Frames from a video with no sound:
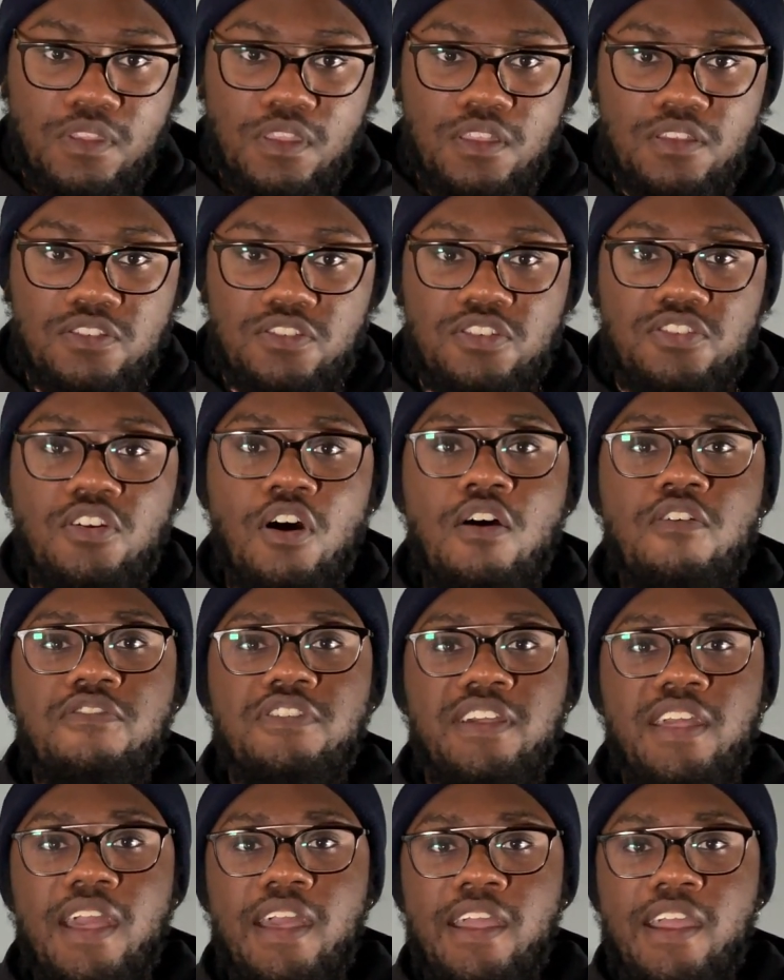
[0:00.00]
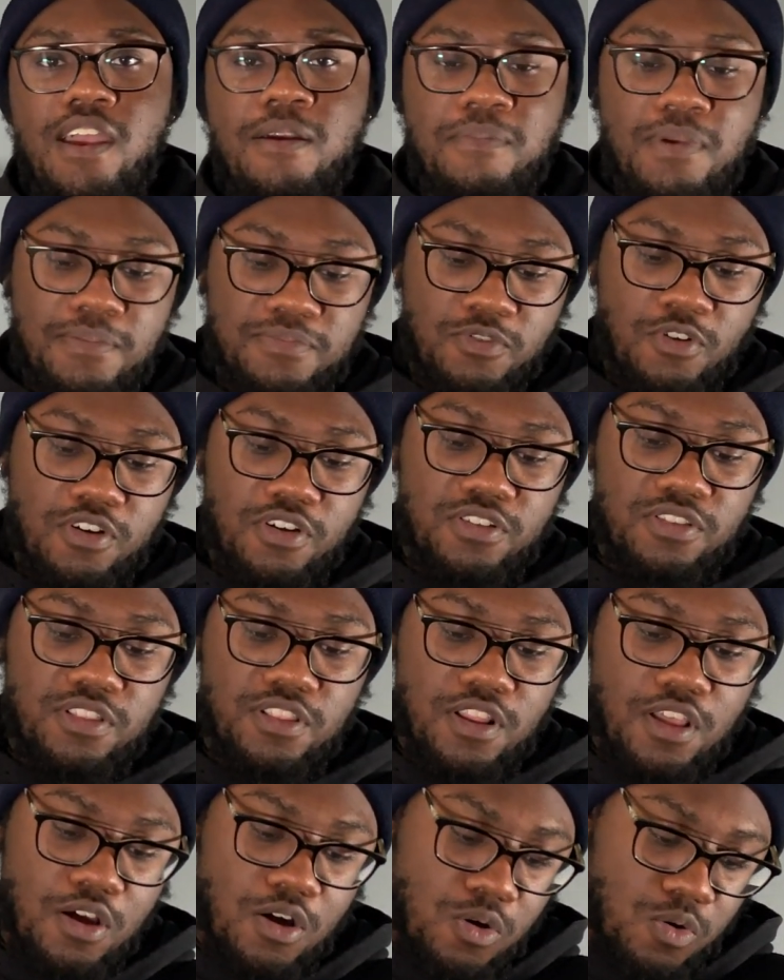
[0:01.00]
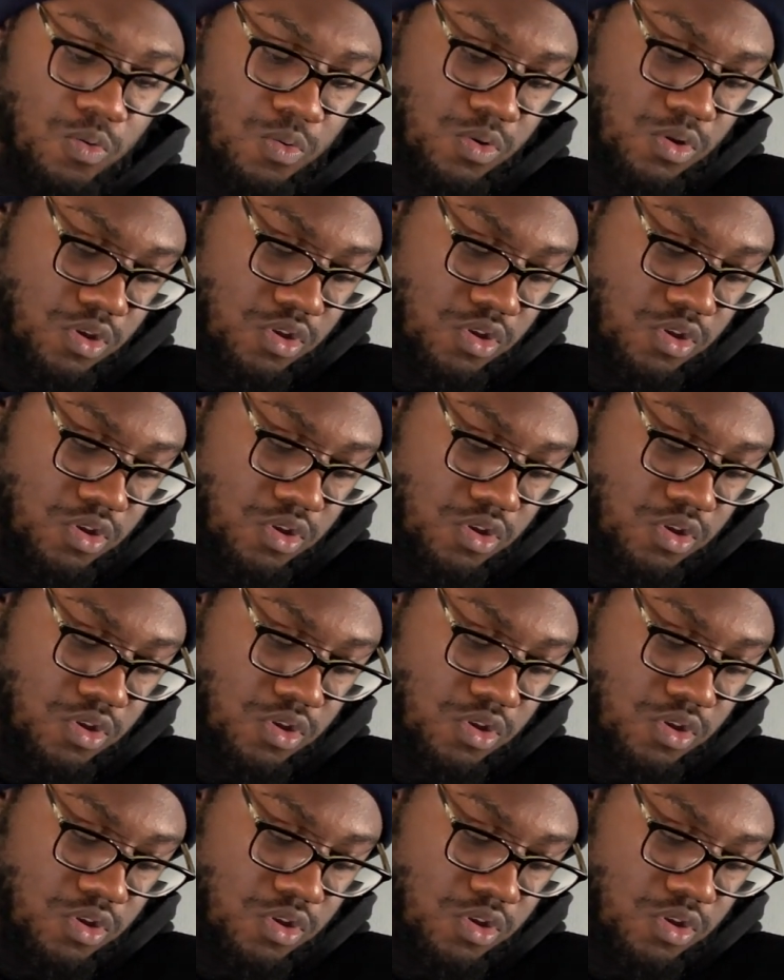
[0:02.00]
So sorry if you can't hear me, I'm talking low.